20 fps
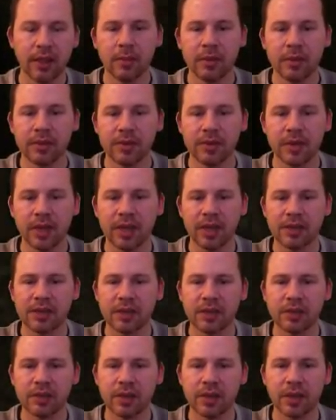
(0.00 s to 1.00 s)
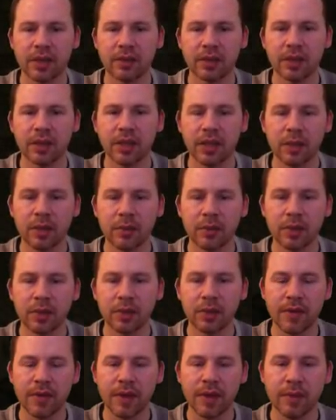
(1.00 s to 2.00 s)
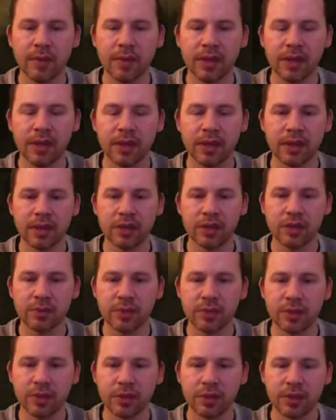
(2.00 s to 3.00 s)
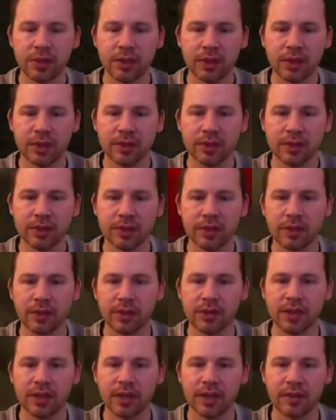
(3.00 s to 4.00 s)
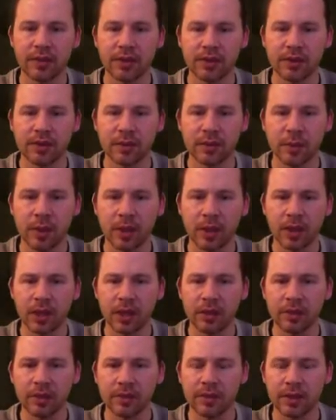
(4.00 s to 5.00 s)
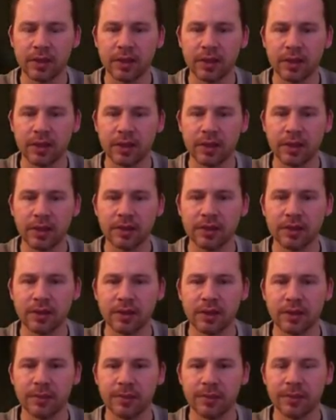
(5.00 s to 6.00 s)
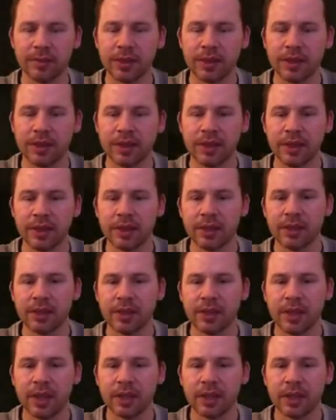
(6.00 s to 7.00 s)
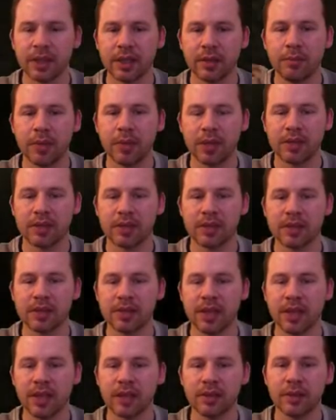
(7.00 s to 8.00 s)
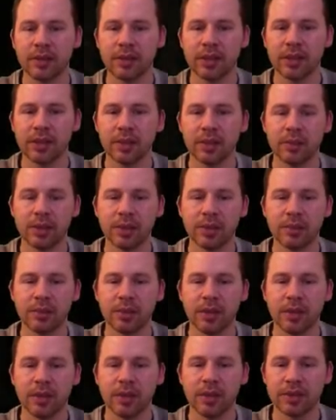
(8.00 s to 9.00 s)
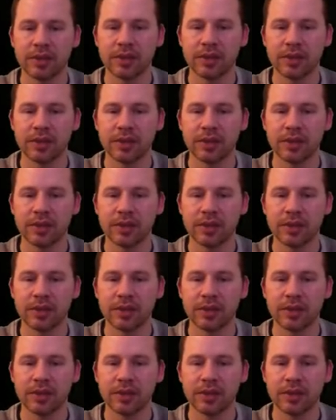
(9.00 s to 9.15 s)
So I guess I try to have a little bit of a theme in here, just purely in, you know, it's like a reservoir kind of thing. These kind of buttons tell you a little bit about